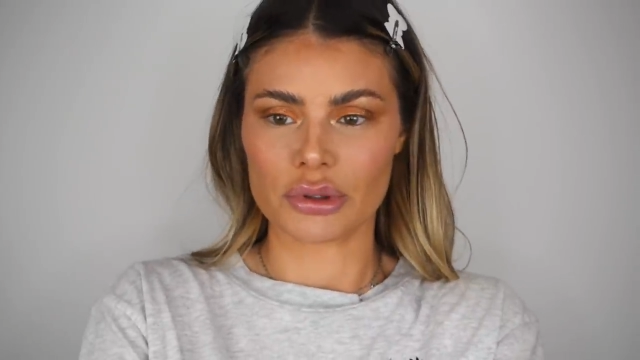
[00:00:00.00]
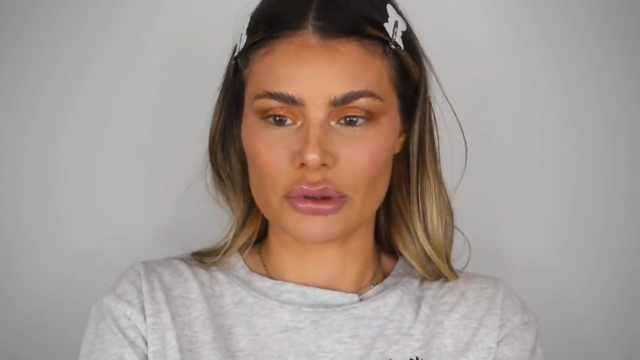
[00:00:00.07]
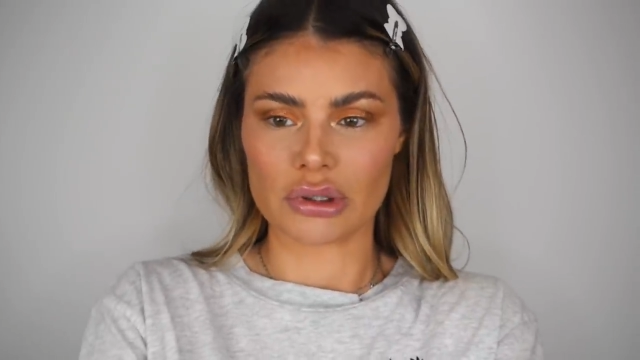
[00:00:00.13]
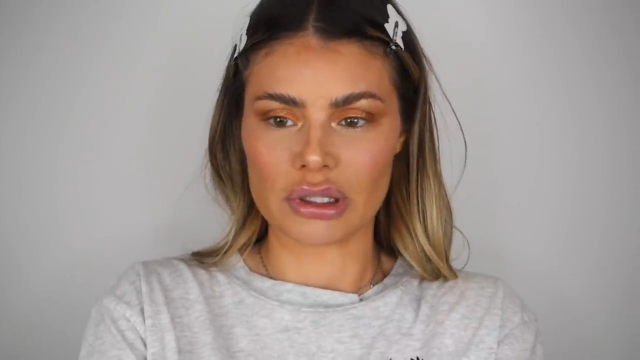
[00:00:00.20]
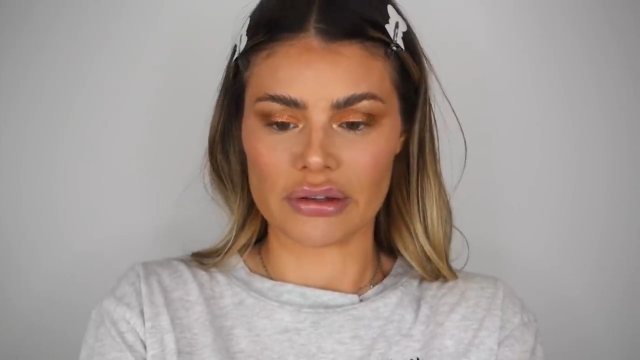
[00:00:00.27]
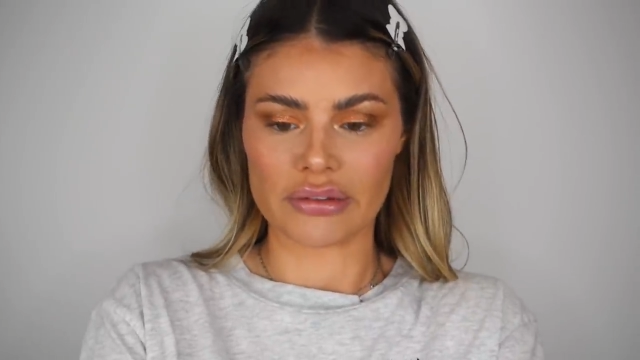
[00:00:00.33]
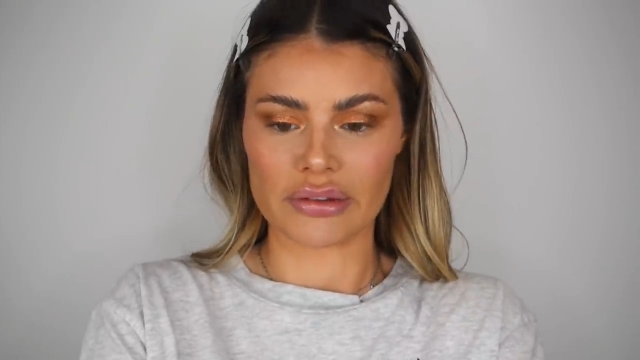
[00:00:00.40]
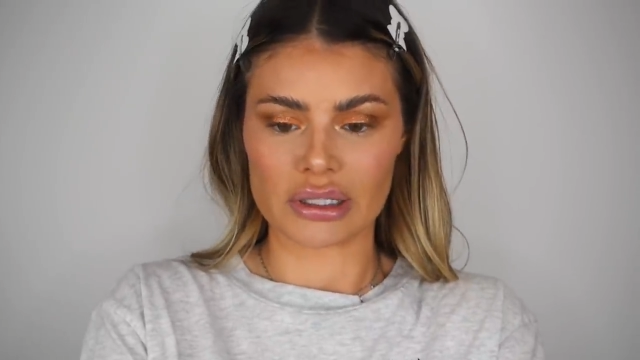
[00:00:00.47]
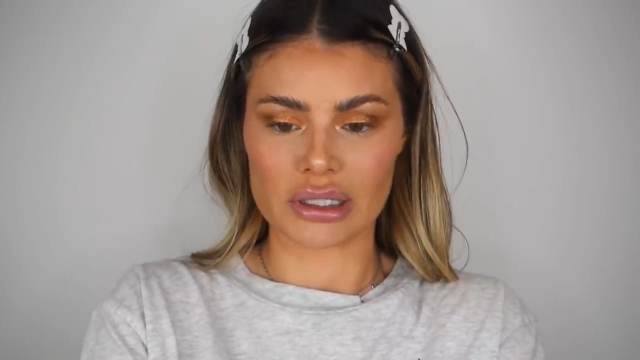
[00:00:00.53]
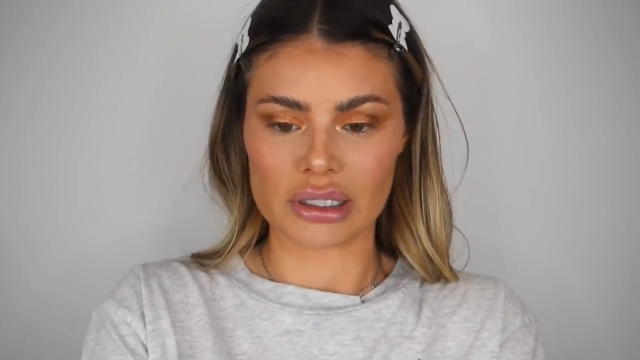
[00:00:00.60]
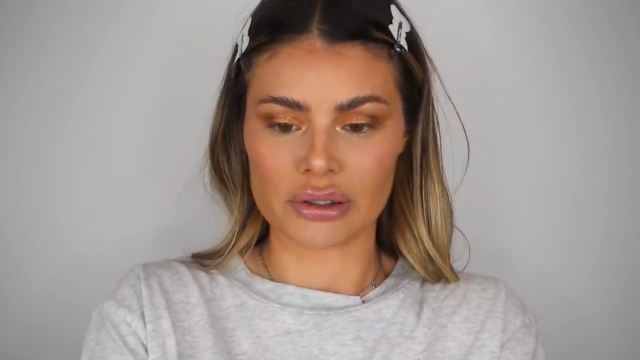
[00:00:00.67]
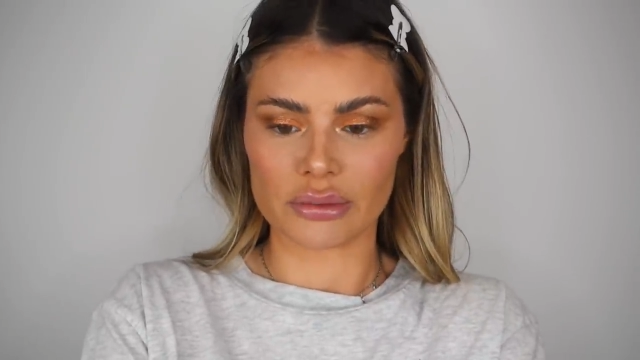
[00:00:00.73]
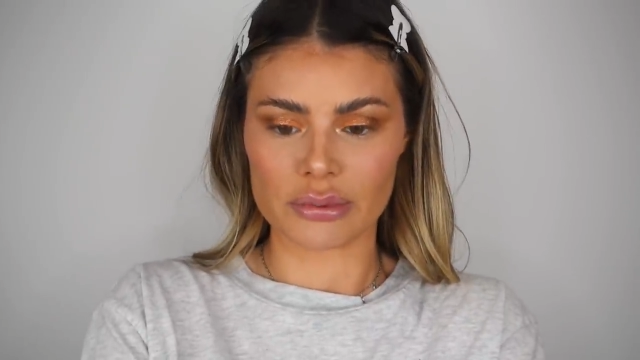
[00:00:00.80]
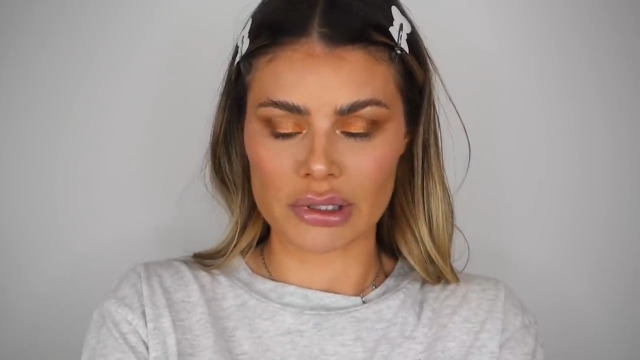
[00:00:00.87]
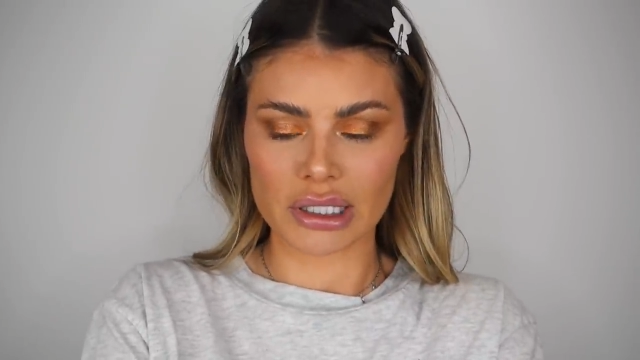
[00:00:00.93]
this in a
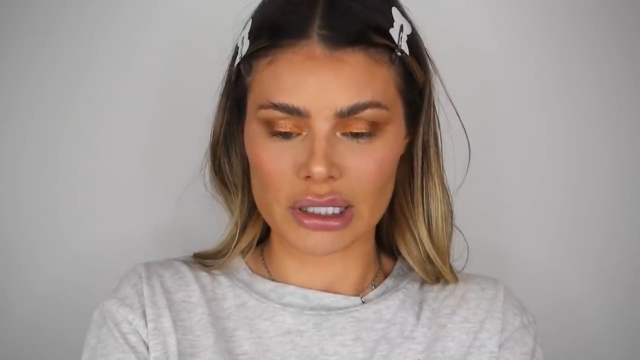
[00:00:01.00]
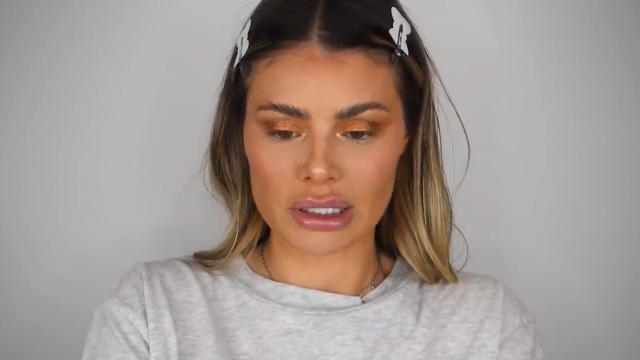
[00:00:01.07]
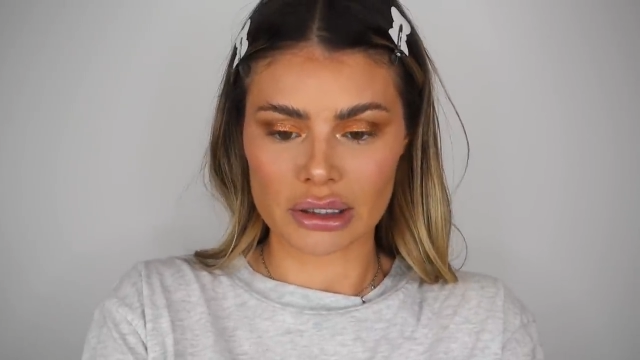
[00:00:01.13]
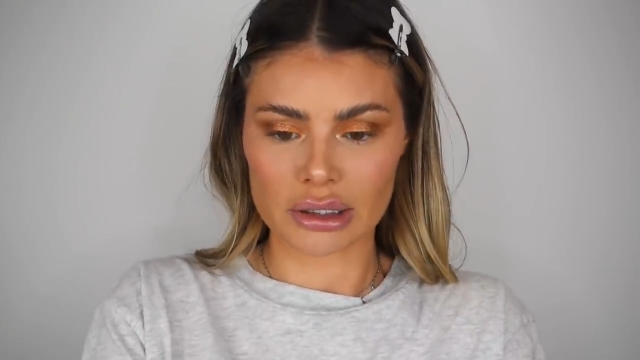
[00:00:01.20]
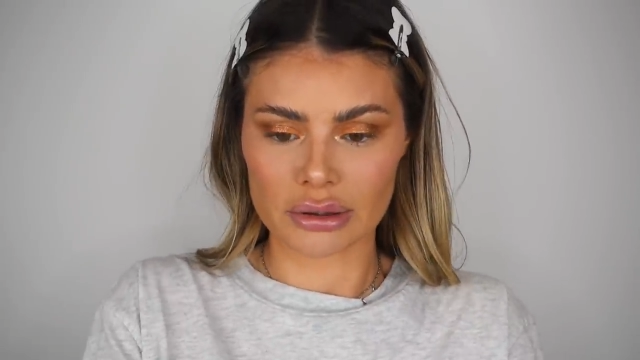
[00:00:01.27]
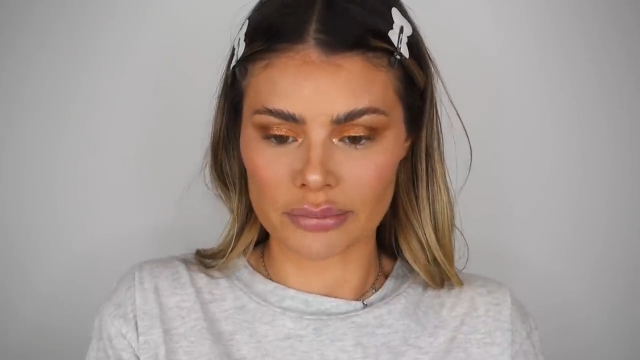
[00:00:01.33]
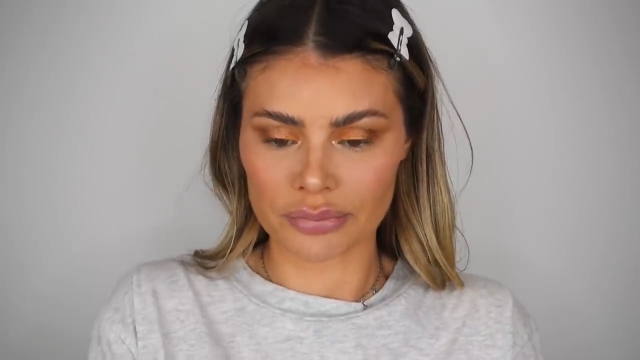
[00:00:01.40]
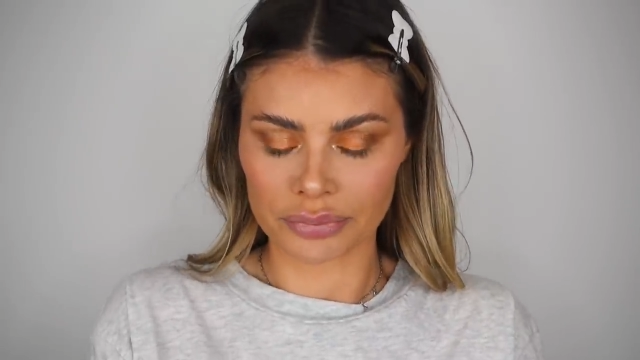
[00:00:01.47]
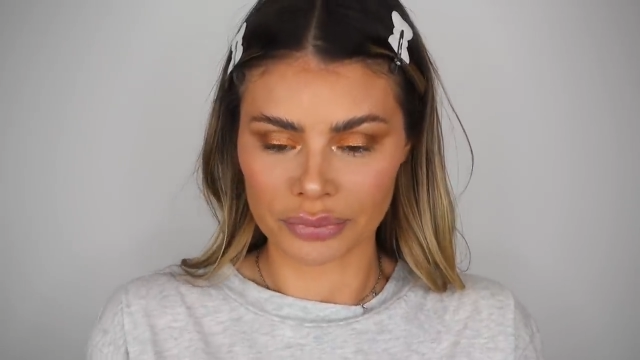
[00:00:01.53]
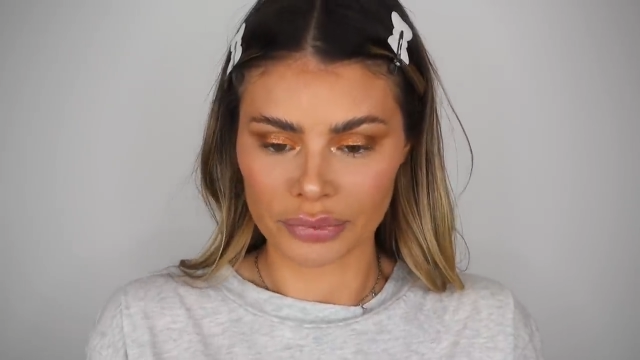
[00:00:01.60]
little bit,